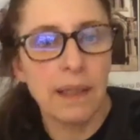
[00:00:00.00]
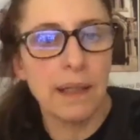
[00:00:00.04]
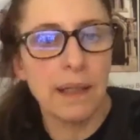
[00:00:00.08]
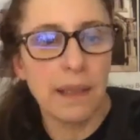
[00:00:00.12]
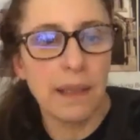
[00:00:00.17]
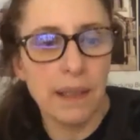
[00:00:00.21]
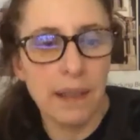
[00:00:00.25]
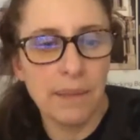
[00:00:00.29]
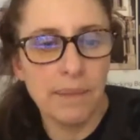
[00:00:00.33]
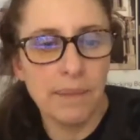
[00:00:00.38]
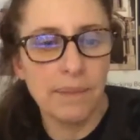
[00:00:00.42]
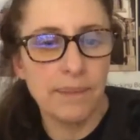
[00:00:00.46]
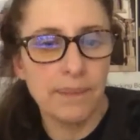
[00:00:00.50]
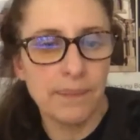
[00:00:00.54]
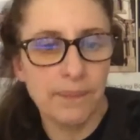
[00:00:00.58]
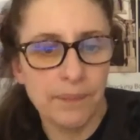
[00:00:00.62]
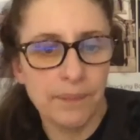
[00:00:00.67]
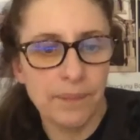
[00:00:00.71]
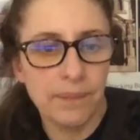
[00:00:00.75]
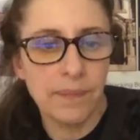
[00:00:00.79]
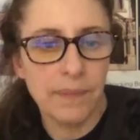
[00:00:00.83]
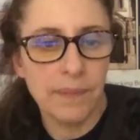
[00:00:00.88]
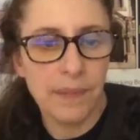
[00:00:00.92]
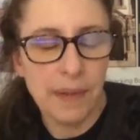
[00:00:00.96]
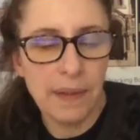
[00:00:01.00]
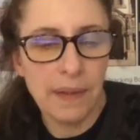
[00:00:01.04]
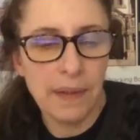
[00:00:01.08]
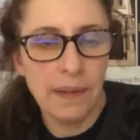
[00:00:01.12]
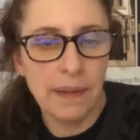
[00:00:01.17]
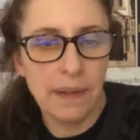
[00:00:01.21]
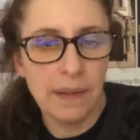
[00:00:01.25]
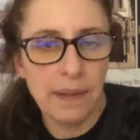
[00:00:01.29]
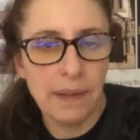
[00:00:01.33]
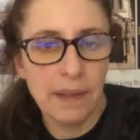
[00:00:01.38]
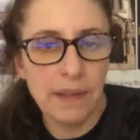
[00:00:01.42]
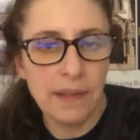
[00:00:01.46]
Um,
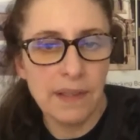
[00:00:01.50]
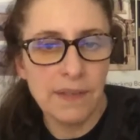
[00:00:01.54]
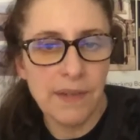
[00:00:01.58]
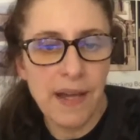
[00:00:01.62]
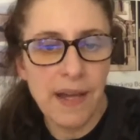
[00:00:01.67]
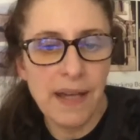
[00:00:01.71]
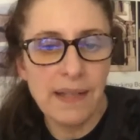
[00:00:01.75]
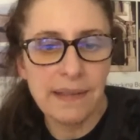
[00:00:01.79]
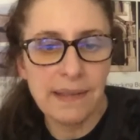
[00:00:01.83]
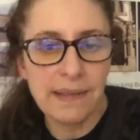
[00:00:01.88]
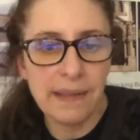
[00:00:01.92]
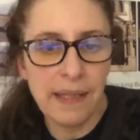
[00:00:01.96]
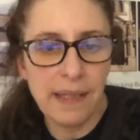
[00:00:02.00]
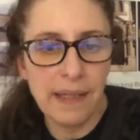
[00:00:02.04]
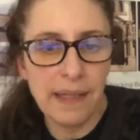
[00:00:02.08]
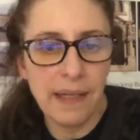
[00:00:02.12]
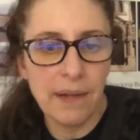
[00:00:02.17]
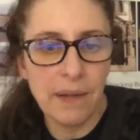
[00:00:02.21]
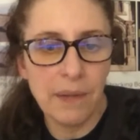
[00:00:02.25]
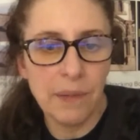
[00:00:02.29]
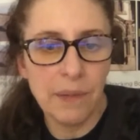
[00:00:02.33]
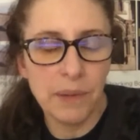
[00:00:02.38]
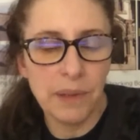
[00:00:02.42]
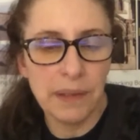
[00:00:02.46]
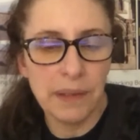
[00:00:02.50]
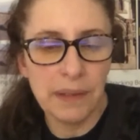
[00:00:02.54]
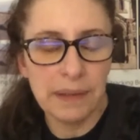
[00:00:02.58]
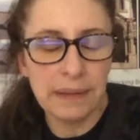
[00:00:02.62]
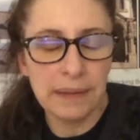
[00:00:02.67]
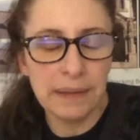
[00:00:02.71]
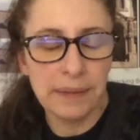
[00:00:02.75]
it's fascinating how it works.